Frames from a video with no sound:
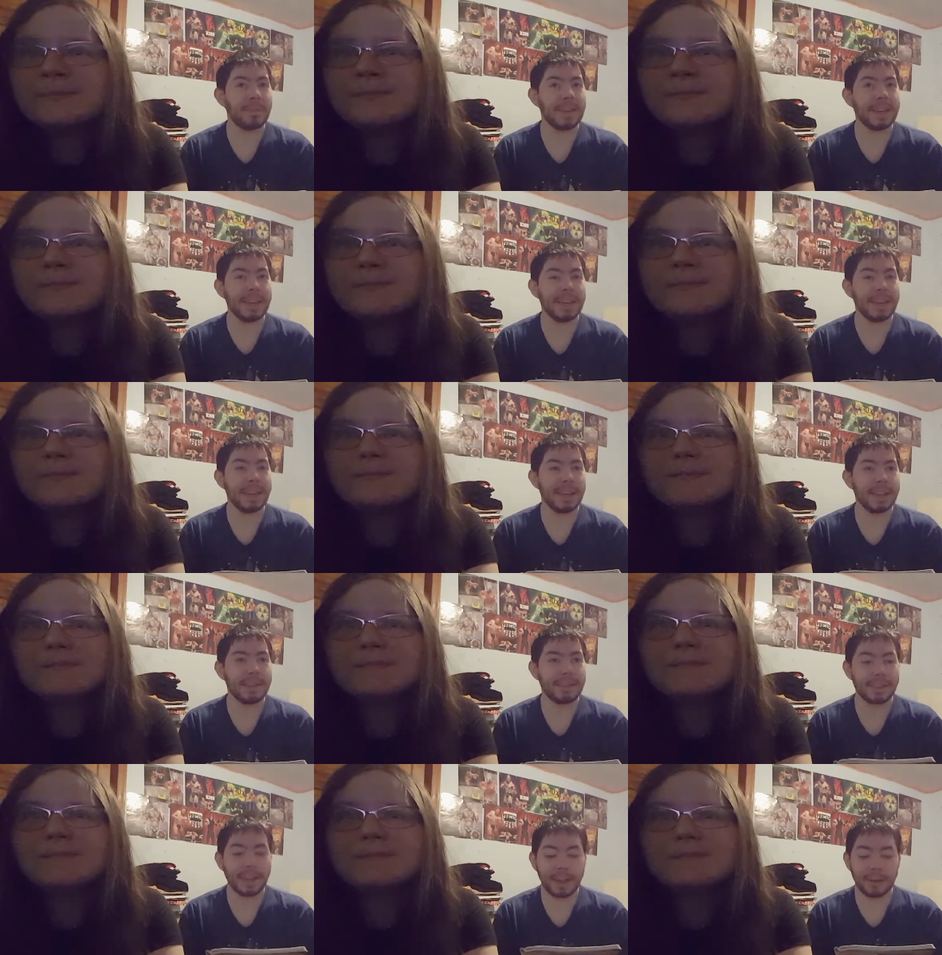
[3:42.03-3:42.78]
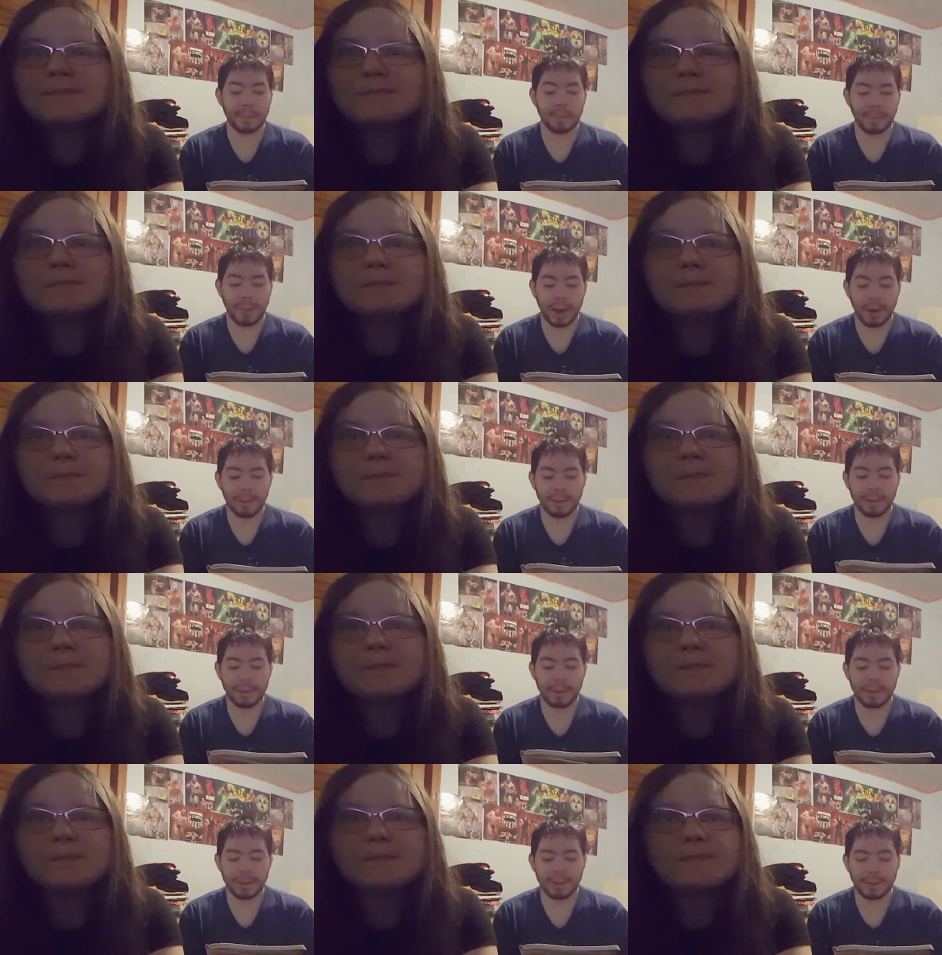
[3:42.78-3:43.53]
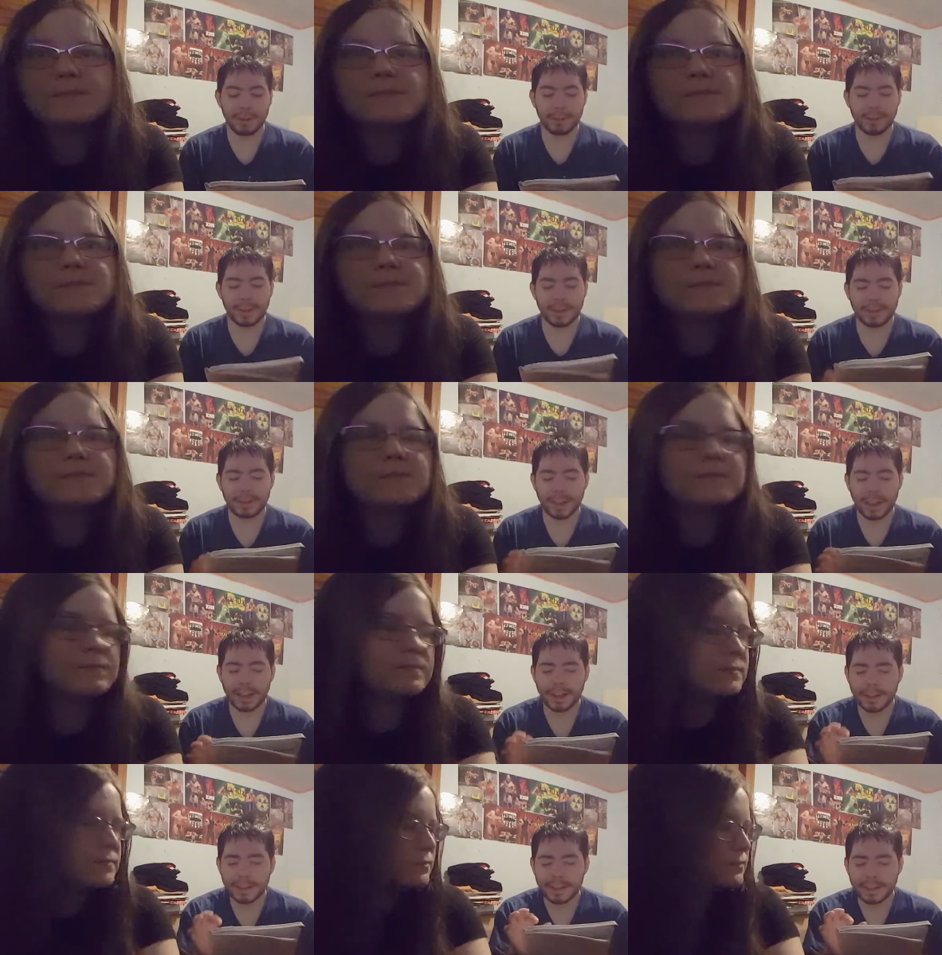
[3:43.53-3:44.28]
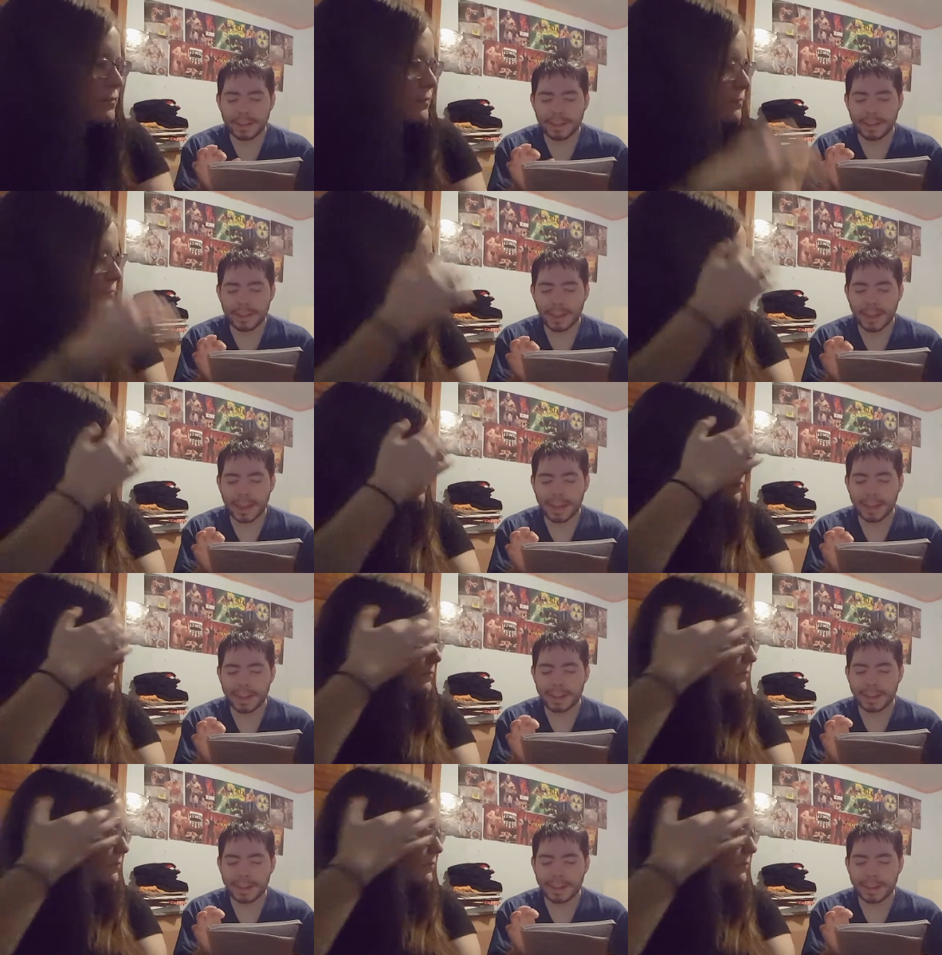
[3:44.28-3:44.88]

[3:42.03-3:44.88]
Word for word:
Speaker 1: it's like Mountain Dew. It's like, like,